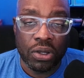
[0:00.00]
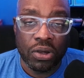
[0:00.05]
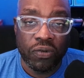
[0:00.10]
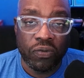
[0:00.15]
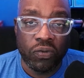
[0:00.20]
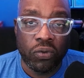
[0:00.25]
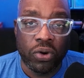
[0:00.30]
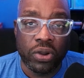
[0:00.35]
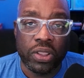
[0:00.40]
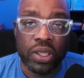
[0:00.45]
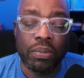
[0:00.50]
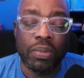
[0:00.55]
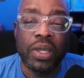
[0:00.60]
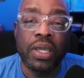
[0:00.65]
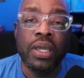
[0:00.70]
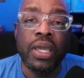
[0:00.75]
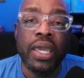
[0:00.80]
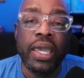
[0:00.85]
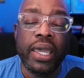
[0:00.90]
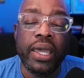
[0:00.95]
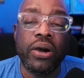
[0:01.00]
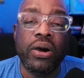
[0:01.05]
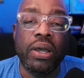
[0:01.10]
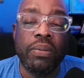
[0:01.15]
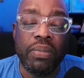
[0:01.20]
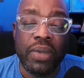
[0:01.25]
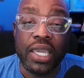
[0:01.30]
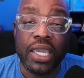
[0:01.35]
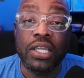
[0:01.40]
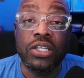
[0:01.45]
for them,
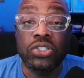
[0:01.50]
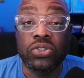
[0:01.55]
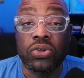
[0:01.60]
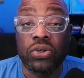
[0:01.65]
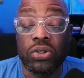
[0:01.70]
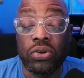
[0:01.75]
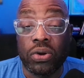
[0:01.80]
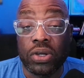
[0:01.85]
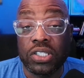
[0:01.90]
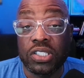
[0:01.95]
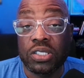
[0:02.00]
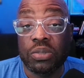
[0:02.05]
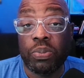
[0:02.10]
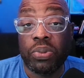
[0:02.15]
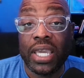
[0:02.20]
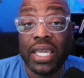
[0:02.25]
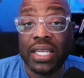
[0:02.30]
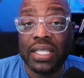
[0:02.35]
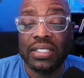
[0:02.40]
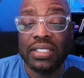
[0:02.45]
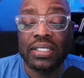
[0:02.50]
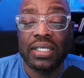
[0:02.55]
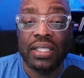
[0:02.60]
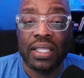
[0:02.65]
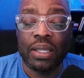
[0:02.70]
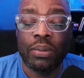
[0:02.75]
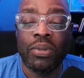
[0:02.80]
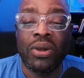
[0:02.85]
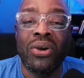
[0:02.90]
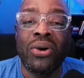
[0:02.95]
making sure you're explaining to
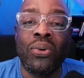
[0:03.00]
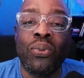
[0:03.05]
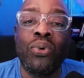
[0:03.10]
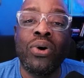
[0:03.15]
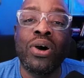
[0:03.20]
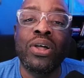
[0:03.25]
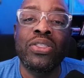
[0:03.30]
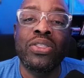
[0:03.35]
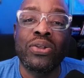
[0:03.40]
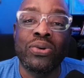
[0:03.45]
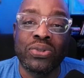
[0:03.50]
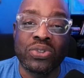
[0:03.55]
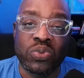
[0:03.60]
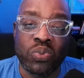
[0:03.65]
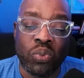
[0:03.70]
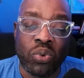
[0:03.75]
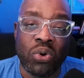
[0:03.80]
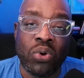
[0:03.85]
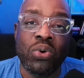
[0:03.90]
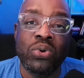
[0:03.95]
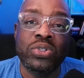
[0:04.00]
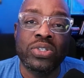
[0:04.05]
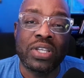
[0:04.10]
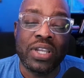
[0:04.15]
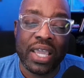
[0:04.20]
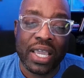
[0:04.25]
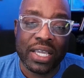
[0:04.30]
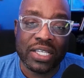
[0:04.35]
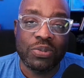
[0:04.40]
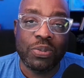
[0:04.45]
them what those roles and
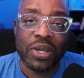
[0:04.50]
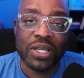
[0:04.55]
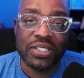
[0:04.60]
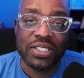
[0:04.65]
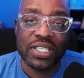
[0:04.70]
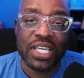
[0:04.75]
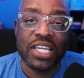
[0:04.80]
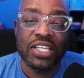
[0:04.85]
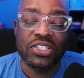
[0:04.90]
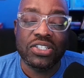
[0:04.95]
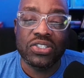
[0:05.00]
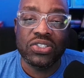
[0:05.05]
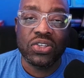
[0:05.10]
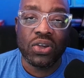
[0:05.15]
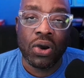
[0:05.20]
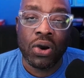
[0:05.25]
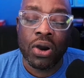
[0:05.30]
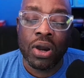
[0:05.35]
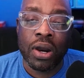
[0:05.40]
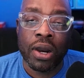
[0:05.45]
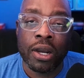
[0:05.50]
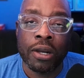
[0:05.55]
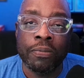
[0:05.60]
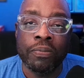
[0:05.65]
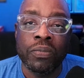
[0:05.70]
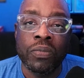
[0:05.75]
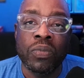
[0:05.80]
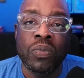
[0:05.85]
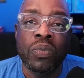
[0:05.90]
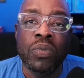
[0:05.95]
expectations are
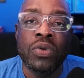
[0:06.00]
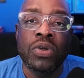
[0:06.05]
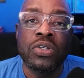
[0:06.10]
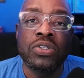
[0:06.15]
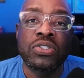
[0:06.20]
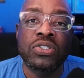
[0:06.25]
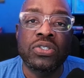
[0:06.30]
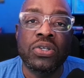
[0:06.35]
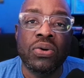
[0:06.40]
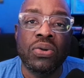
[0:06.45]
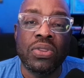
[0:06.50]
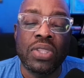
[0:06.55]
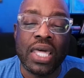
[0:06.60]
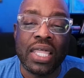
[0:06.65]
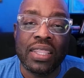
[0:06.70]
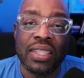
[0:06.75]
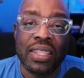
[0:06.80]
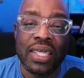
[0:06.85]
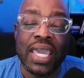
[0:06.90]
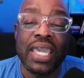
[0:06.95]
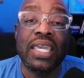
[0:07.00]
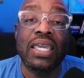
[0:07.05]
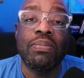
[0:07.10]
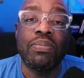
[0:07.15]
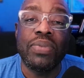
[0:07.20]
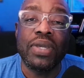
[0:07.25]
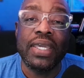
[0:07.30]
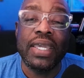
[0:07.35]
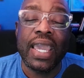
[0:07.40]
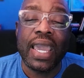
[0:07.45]
so that they can
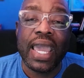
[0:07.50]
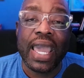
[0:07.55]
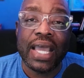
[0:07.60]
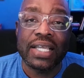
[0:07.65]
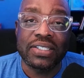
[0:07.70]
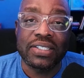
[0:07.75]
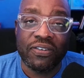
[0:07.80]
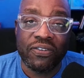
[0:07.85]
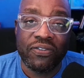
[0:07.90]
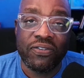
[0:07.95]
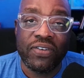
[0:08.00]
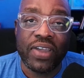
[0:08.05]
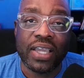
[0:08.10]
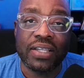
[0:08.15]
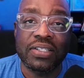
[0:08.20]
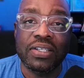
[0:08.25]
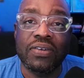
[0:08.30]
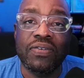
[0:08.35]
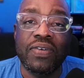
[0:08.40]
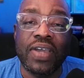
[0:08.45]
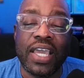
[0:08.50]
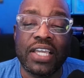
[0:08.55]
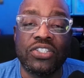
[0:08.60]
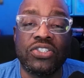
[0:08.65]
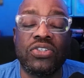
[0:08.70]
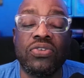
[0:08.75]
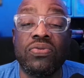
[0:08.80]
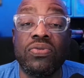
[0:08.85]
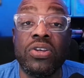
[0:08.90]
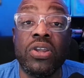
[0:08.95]
be as effective as
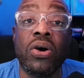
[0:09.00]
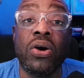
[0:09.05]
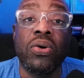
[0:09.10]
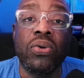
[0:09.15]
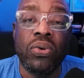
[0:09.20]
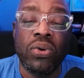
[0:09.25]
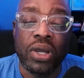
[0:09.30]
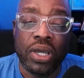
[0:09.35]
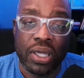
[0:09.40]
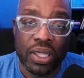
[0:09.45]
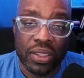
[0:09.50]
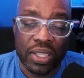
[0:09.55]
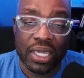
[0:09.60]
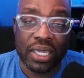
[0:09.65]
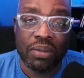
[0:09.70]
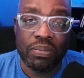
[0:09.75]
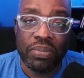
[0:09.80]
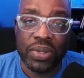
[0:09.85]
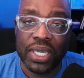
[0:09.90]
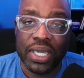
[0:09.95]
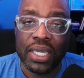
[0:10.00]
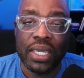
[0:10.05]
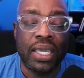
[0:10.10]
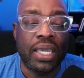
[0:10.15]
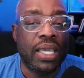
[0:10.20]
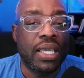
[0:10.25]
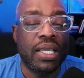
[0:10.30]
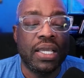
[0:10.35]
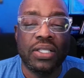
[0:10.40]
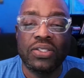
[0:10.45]
you know they can be.
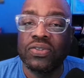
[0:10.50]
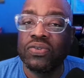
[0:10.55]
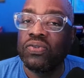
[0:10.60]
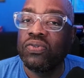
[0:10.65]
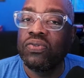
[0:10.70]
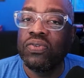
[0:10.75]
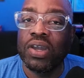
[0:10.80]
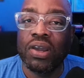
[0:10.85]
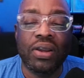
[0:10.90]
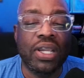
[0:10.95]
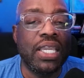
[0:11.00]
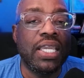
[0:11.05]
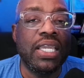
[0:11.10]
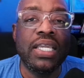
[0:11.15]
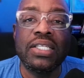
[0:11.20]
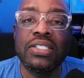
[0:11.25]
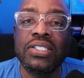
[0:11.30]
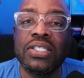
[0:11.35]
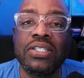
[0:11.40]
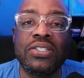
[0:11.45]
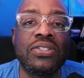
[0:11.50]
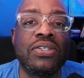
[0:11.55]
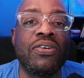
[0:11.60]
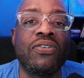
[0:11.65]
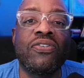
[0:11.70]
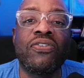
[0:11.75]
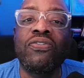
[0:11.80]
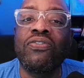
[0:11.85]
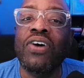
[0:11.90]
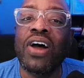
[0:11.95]
It's very easy to
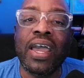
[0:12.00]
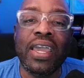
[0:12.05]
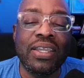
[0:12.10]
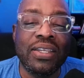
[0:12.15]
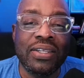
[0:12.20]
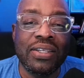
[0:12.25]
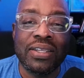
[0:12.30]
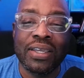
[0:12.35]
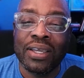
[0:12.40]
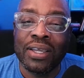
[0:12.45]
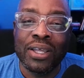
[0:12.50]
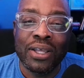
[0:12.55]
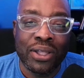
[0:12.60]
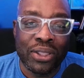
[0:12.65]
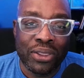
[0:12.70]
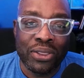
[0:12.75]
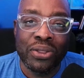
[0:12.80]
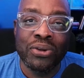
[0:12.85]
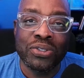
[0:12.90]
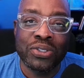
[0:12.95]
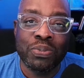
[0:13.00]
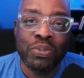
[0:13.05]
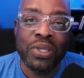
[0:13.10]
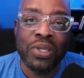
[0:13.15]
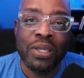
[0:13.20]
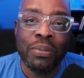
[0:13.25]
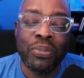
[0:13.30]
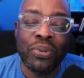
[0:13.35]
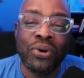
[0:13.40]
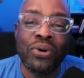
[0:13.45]
find those
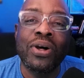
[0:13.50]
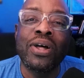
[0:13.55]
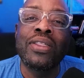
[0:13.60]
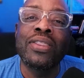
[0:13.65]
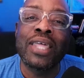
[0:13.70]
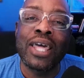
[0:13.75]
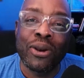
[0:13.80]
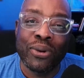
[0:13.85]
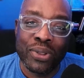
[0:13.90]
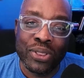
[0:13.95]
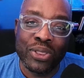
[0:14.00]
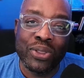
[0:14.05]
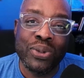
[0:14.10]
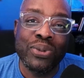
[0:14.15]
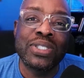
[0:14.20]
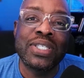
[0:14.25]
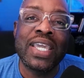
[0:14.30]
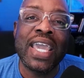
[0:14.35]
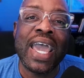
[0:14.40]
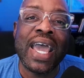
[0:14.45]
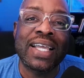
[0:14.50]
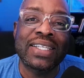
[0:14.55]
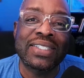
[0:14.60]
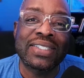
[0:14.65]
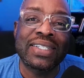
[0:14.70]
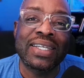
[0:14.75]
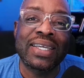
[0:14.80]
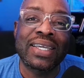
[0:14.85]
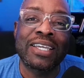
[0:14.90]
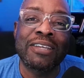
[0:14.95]
people that are
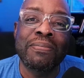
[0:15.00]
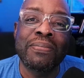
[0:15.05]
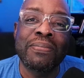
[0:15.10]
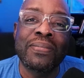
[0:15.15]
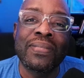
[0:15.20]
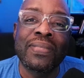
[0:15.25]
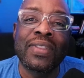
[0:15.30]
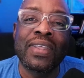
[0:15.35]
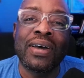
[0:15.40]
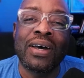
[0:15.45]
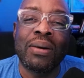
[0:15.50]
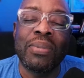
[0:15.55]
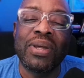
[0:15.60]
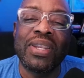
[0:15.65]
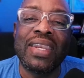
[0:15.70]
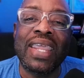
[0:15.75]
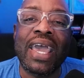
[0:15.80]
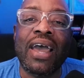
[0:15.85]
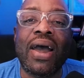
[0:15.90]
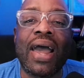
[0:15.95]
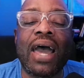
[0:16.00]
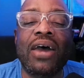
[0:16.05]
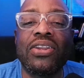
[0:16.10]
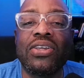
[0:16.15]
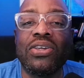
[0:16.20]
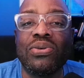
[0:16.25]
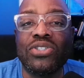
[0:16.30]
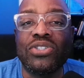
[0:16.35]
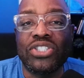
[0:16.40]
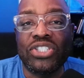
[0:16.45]
enthusiastic, but now how do
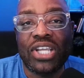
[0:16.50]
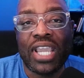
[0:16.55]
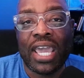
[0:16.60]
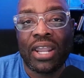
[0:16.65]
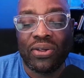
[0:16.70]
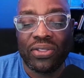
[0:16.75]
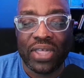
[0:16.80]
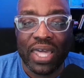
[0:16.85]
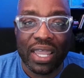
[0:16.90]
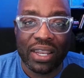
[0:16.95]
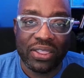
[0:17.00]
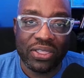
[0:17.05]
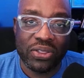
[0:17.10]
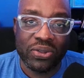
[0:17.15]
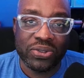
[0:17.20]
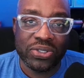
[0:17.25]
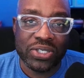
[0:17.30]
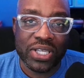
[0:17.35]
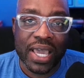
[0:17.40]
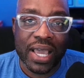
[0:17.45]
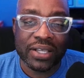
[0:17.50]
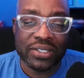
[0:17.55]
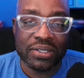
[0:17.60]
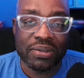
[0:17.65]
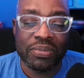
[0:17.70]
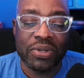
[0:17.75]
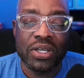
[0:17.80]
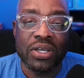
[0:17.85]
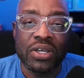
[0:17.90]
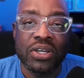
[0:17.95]
you channel that
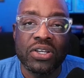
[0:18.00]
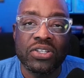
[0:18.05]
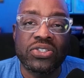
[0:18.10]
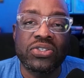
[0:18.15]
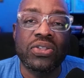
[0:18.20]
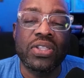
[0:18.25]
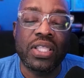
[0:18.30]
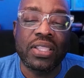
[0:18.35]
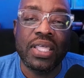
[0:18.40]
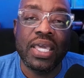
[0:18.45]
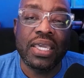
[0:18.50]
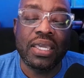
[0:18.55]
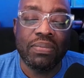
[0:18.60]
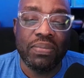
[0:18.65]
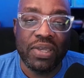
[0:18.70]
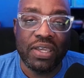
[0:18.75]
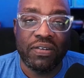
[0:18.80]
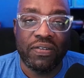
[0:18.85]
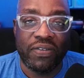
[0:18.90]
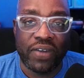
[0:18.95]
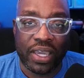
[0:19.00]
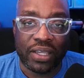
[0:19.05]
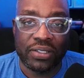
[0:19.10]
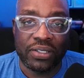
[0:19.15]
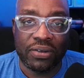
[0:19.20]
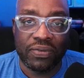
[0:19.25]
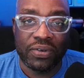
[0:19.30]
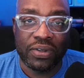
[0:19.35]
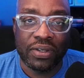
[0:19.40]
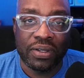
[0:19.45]
enthusiasm so that they can be
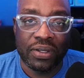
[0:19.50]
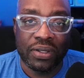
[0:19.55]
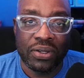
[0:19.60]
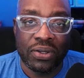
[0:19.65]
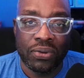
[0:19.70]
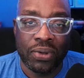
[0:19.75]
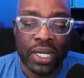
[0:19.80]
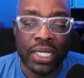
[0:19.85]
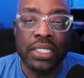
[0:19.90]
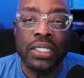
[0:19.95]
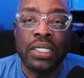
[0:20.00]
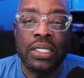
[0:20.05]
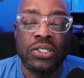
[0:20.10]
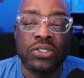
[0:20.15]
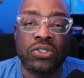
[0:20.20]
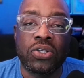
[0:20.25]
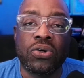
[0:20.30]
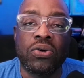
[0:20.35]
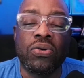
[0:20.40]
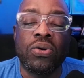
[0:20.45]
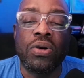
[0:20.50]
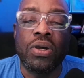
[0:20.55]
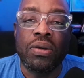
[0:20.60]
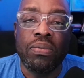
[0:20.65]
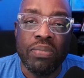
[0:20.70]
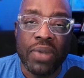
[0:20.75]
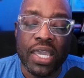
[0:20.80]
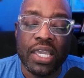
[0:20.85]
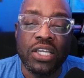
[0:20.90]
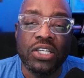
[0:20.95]
effective, right? So
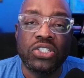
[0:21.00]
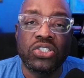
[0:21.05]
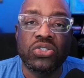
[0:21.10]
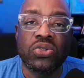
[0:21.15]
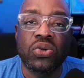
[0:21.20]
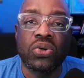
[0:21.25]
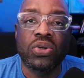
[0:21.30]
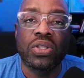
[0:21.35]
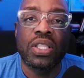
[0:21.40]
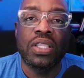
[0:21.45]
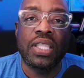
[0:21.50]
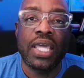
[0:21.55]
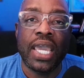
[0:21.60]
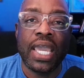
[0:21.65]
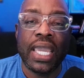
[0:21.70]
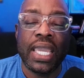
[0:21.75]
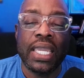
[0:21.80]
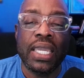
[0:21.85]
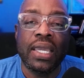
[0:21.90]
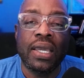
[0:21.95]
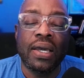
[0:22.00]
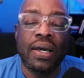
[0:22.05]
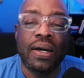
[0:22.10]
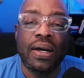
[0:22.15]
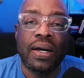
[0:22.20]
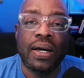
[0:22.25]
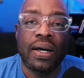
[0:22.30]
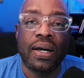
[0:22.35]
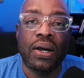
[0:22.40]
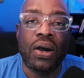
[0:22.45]
making sure that they
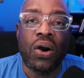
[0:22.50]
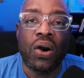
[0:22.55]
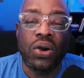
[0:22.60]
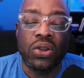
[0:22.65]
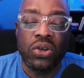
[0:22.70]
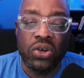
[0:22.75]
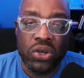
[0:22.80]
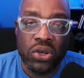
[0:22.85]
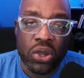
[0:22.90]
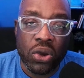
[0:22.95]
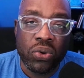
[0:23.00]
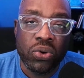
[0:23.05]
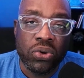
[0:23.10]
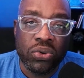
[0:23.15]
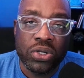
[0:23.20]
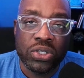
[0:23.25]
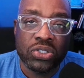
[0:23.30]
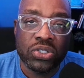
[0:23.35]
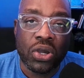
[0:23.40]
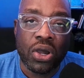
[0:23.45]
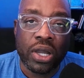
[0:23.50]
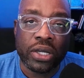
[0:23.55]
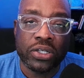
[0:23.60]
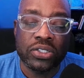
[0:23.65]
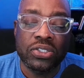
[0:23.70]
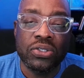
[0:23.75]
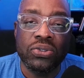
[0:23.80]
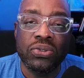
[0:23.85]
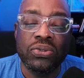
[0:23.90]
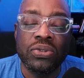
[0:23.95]
know who to talk
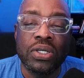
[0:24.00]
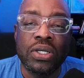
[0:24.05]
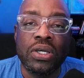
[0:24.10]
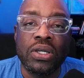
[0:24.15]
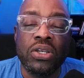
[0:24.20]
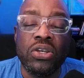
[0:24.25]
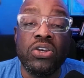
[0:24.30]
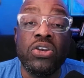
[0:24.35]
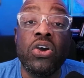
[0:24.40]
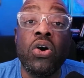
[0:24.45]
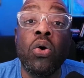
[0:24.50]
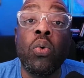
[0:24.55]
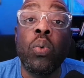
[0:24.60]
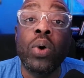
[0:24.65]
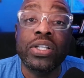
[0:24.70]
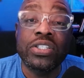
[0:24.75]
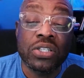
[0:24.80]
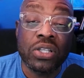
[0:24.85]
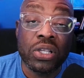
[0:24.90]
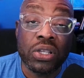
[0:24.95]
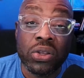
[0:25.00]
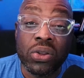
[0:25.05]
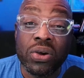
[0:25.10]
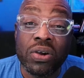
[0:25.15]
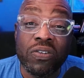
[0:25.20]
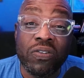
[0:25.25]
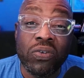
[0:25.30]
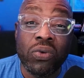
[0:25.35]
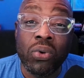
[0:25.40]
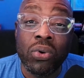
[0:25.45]
to, know what to look
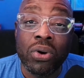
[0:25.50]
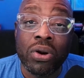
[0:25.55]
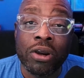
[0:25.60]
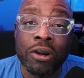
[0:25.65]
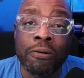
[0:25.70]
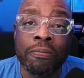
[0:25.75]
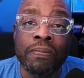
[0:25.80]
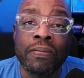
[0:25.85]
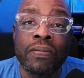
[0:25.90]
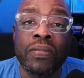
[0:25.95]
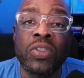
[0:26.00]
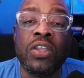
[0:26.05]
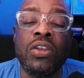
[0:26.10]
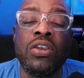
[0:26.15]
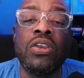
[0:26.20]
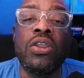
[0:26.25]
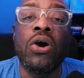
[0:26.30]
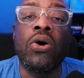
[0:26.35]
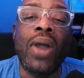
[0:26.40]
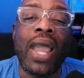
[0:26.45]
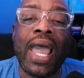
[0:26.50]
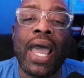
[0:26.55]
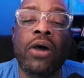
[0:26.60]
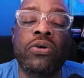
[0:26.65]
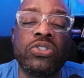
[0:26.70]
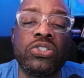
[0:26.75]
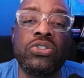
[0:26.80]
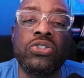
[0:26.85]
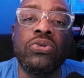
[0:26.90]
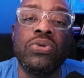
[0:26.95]
for, know how
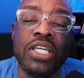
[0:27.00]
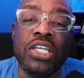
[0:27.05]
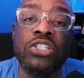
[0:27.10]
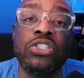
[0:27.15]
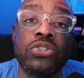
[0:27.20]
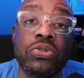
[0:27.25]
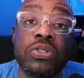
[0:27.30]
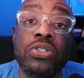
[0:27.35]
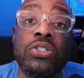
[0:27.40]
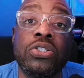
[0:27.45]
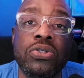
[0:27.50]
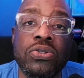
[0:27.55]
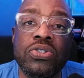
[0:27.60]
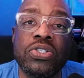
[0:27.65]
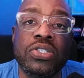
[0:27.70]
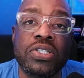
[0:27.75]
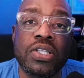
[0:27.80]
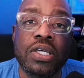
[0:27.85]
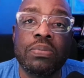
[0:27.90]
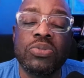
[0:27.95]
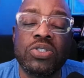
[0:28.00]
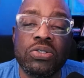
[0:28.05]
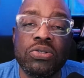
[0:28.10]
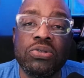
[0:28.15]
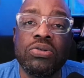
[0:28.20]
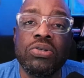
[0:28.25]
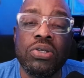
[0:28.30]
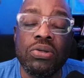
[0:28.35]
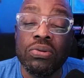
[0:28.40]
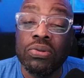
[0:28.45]
to introduce them to
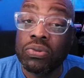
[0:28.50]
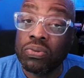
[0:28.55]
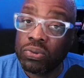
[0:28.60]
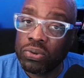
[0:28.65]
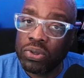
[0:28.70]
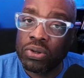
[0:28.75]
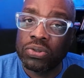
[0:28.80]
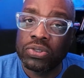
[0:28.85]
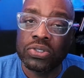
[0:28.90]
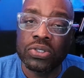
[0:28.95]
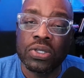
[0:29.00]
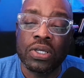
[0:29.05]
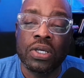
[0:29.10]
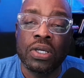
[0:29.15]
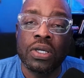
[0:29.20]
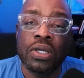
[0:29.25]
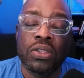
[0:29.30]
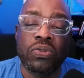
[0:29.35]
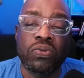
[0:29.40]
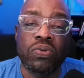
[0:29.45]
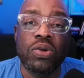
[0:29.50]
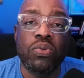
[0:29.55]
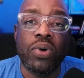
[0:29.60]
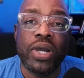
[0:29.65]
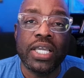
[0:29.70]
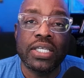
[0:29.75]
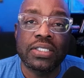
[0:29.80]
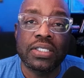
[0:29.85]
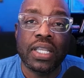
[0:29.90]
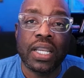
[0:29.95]
you through those 3
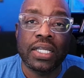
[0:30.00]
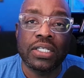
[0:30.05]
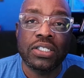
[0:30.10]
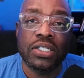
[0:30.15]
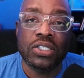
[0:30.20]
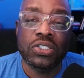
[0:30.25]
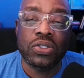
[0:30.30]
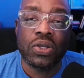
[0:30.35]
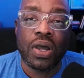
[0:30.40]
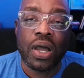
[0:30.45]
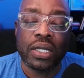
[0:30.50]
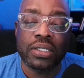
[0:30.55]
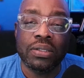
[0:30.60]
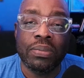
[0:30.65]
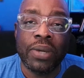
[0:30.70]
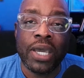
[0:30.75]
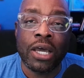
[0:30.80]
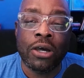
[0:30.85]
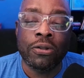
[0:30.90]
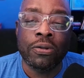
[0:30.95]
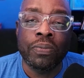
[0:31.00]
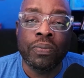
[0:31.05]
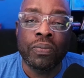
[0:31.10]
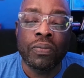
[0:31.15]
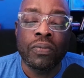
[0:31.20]
ways that I just talked about.